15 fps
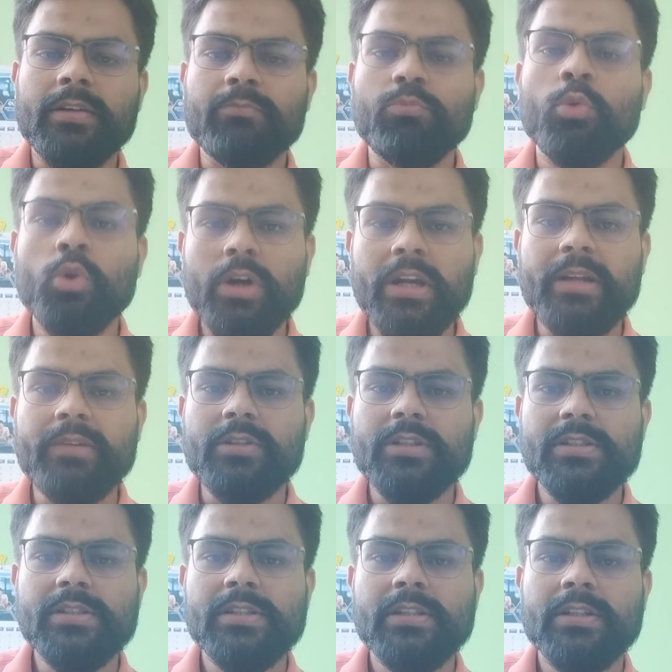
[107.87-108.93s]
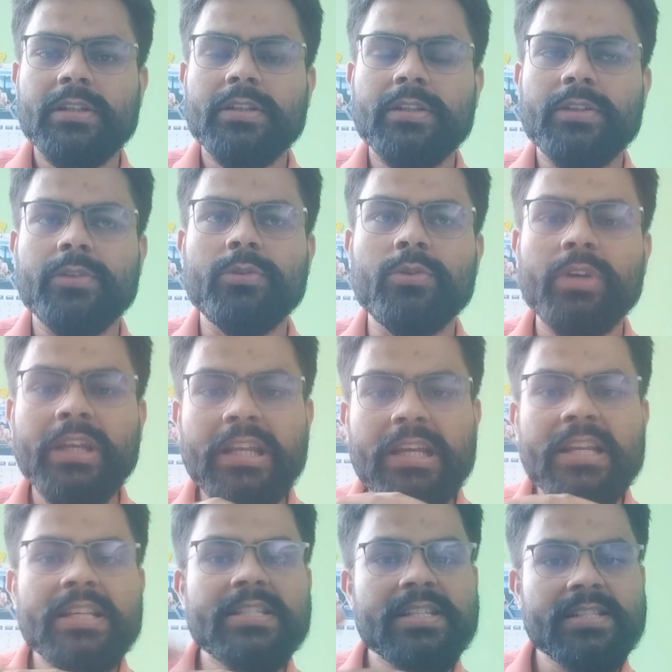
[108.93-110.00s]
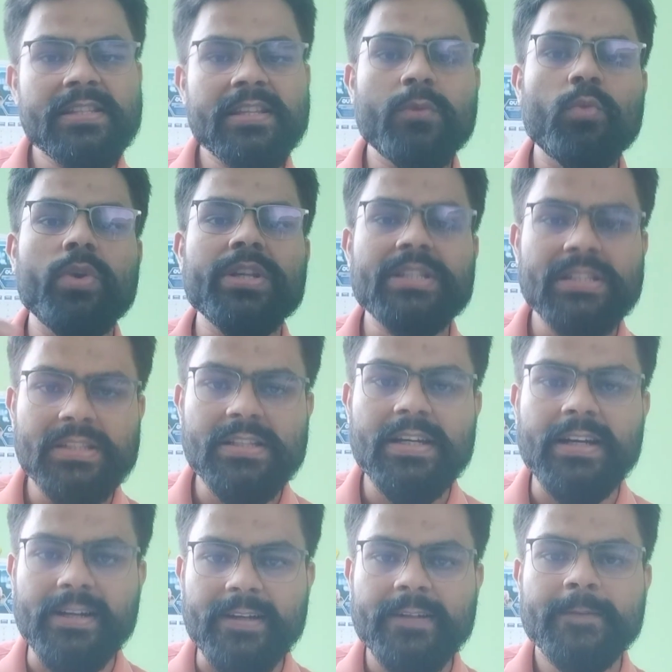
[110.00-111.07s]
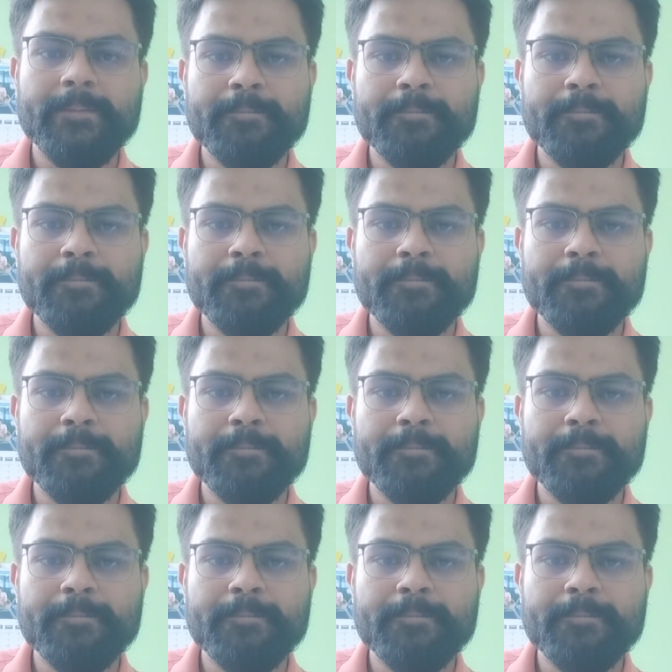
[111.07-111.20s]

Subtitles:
more laborers increases their wages rate,